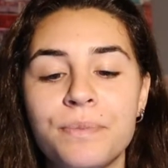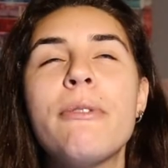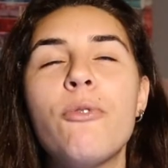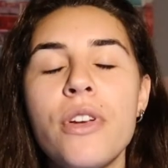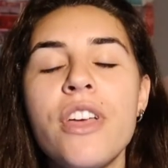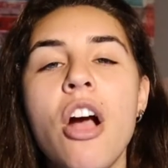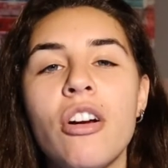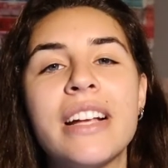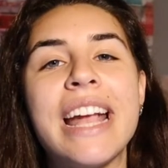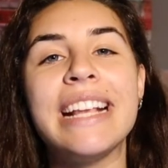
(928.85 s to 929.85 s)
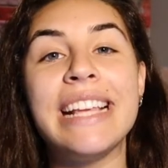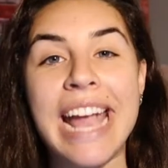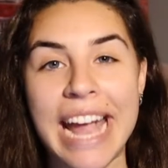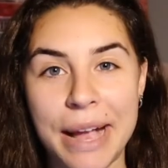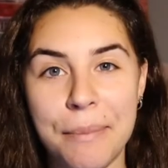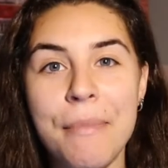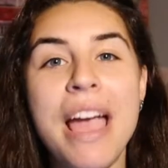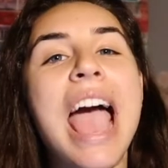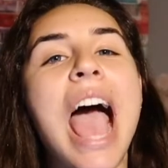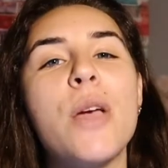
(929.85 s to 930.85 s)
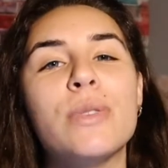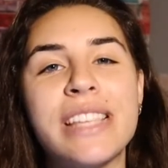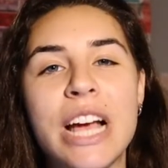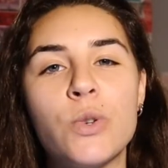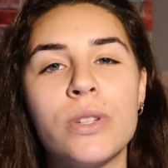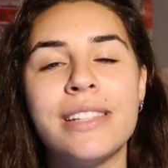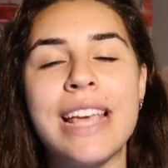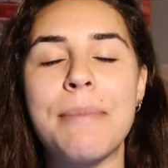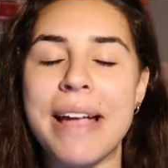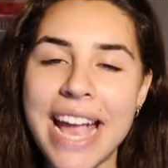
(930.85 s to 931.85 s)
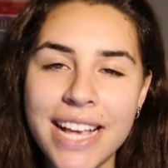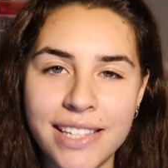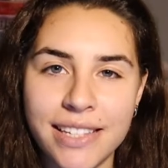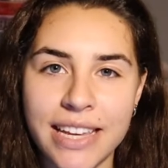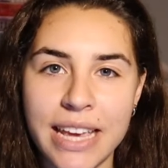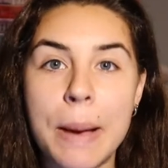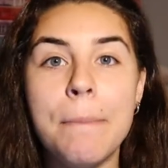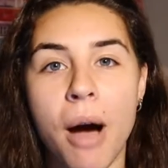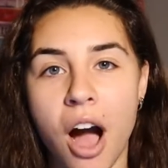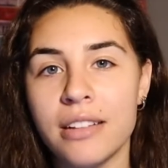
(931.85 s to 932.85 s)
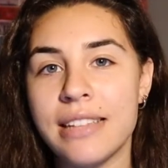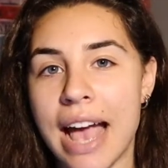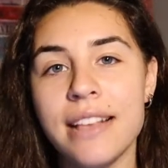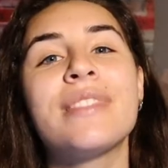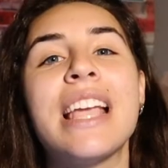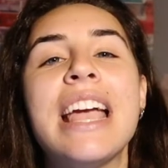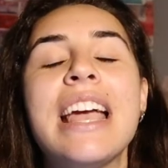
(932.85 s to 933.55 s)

Before the hurricane came, I was scheduled to take my ACT mock test.